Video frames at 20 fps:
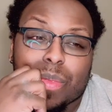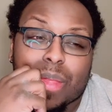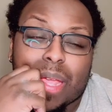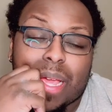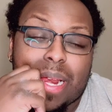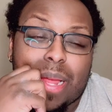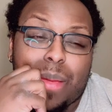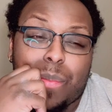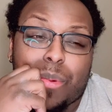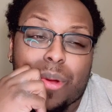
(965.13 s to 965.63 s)

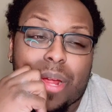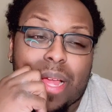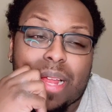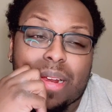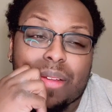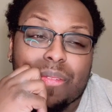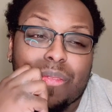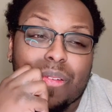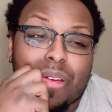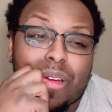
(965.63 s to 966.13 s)
And I'm proud
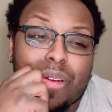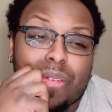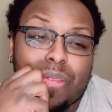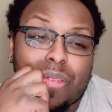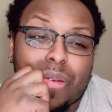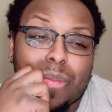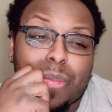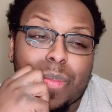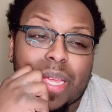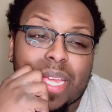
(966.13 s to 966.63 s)
of Phor
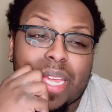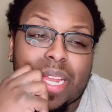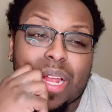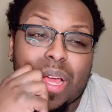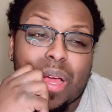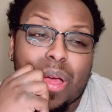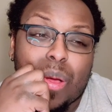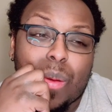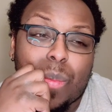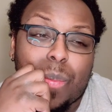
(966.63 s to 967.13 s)
for being
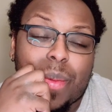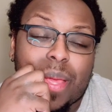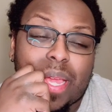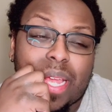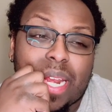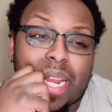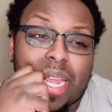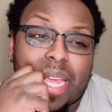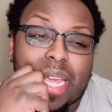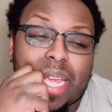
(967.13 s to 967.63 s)

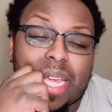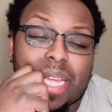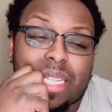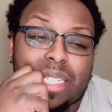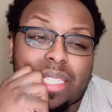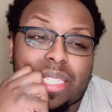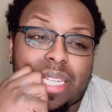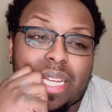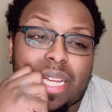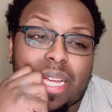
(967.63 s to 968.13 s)
open
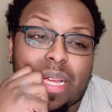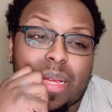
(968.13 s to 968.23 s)
and